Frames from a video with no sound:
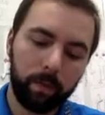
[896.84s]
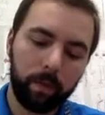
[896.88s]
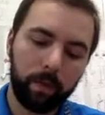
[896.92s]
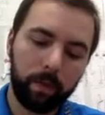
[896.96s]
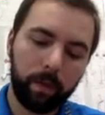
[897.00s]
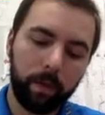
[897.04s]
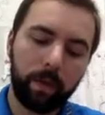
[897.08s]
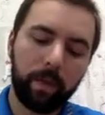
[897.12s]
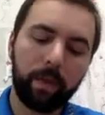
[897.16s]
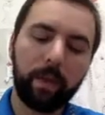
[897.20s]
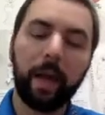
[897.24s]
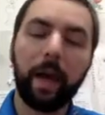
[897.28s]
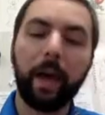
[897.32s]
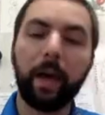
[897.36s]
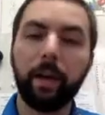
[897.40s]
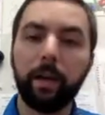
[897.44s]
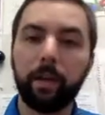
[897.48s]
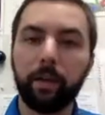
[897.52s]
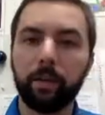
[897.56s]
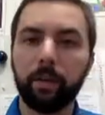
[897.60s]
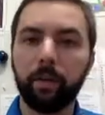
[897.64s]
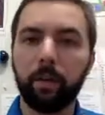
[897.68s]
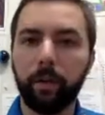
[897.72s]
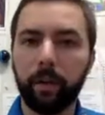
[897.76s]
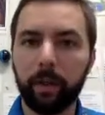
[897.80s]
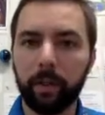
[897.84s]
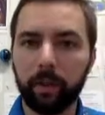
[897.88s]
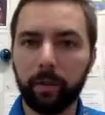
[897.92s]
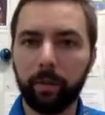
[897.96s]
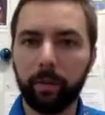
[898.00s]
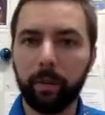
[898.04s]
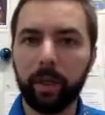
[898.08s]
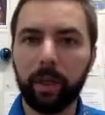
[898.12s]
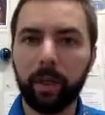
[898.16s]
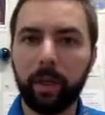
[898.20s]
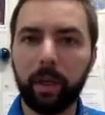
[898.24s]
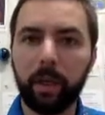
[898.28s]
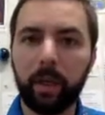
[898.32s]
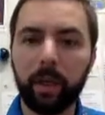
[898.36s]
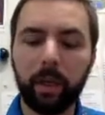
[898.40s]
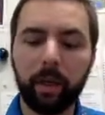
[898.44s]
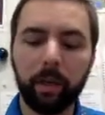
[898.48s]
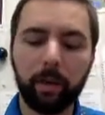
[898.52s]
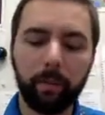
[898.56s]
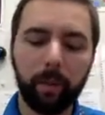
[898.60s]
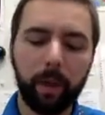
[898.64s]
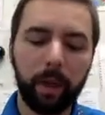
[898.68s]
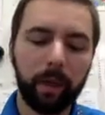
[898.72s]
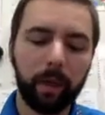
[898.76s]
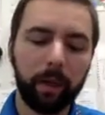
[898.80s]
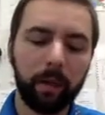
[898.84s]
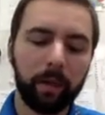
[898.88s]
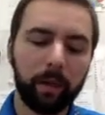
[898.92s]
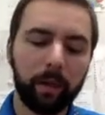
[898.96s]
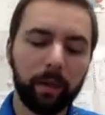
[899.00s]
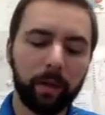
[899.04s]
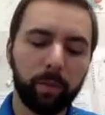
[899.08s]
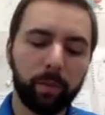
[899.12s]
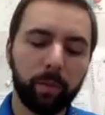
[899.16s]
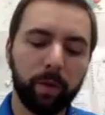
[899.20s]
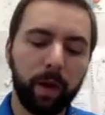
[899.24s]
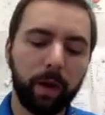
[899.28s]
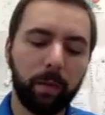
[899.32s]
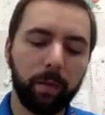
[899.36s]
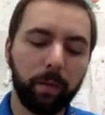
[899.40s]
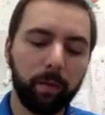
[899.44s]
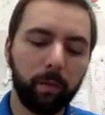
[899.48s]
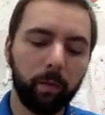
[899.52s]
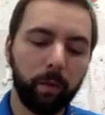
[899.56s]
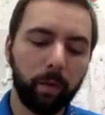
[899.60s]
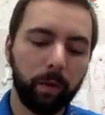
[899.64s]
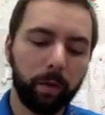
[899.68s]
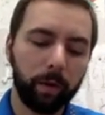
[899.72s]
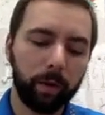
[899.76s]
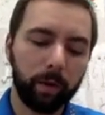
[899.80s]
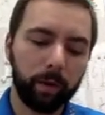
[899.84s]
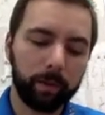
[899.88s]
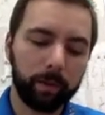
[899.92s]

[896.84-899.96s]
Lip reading: that is going to be key in making this problem work.